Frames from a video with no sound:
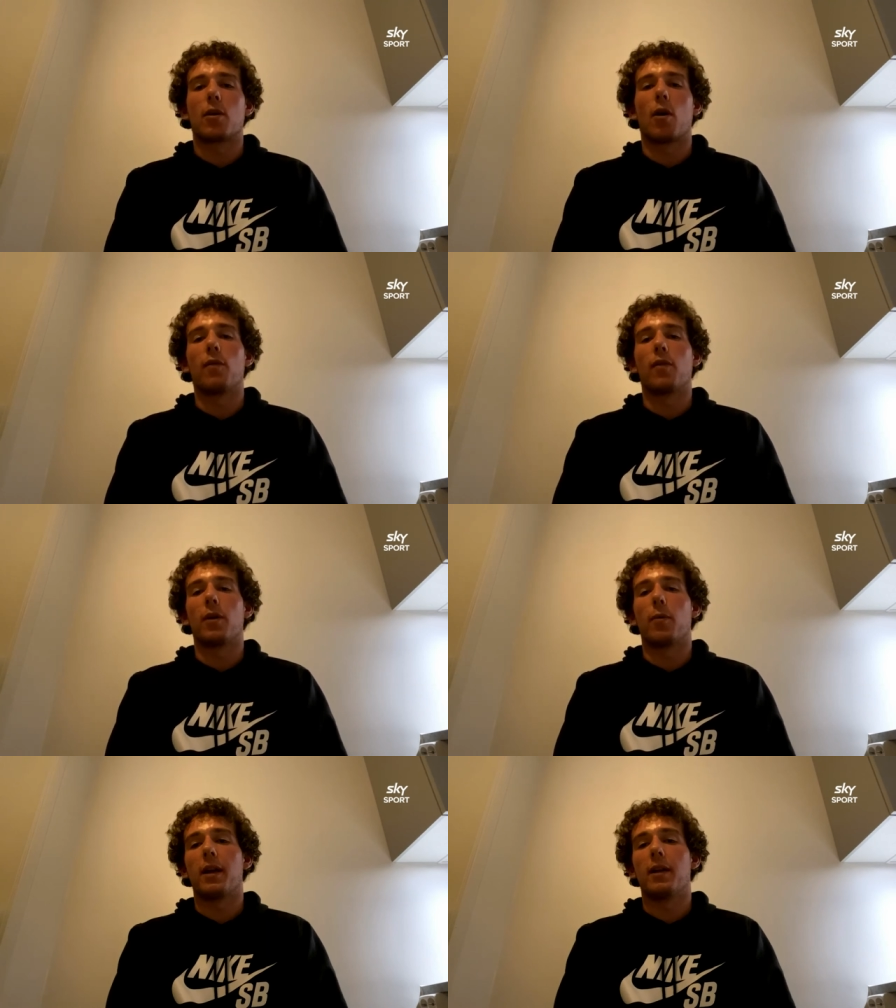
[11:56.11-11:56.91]
So
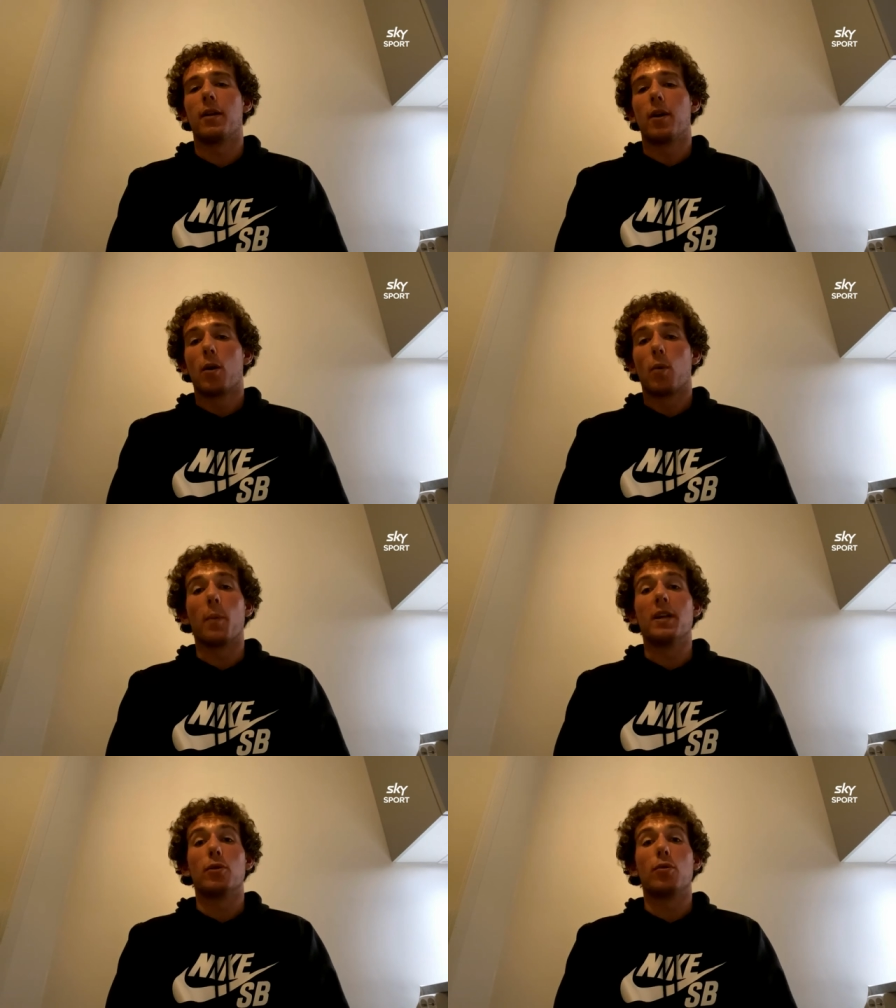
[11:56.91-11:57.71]
hopefully when
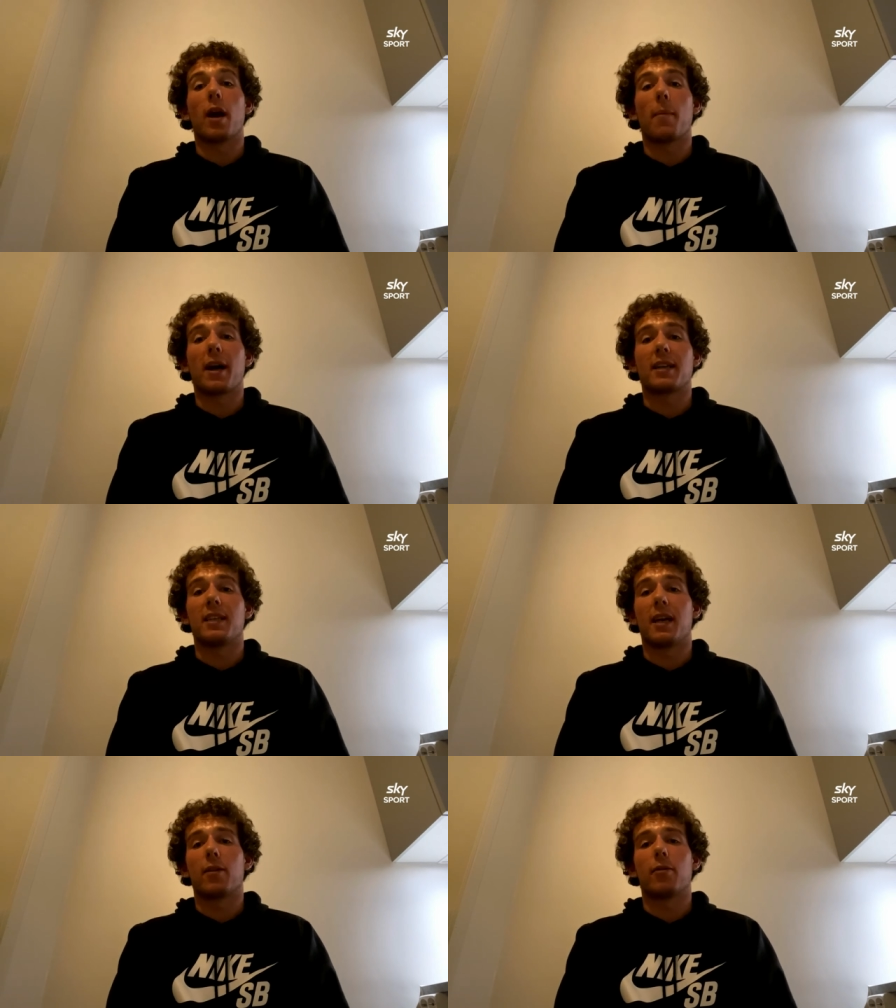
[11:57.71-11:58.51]
when we do get back
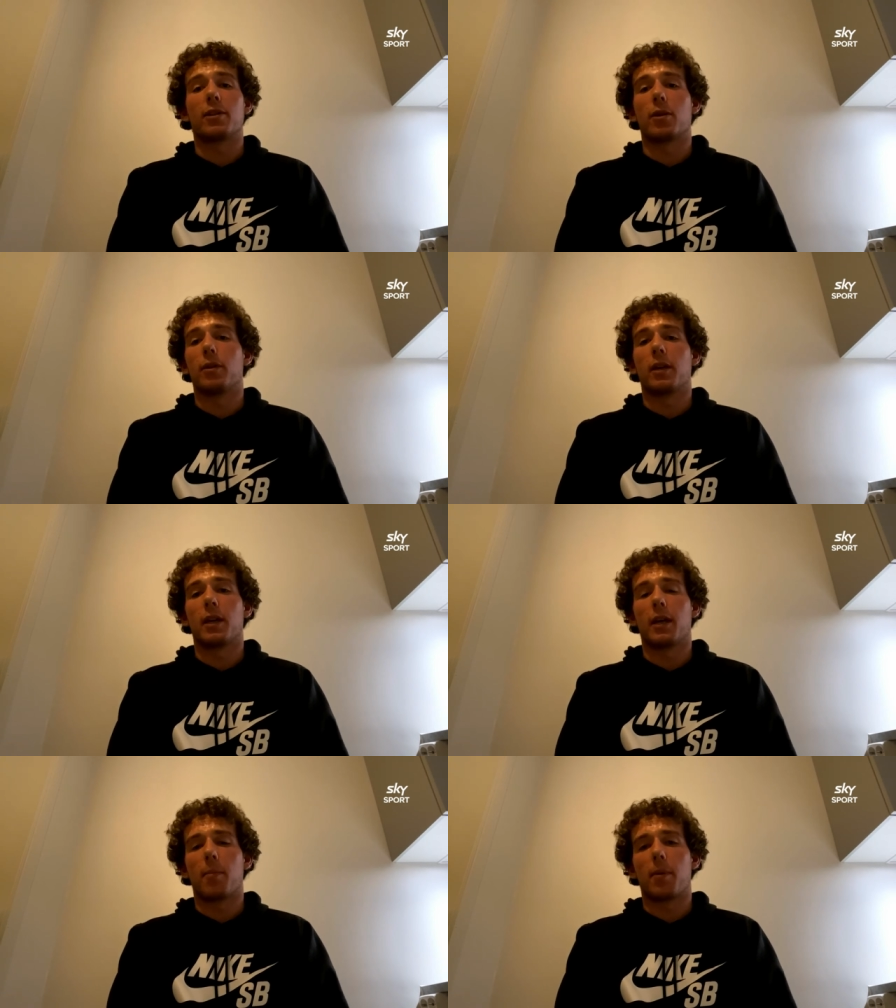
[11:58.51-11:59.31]
together, it's only
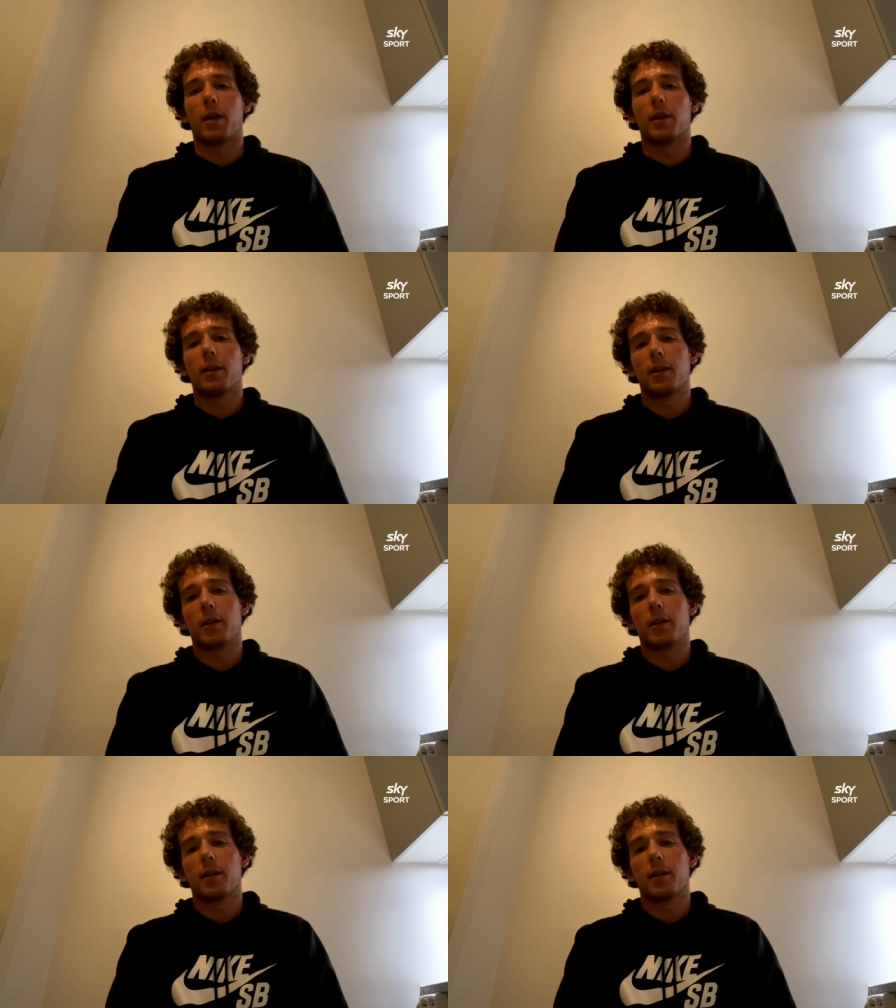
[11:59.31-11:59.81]
going to get better.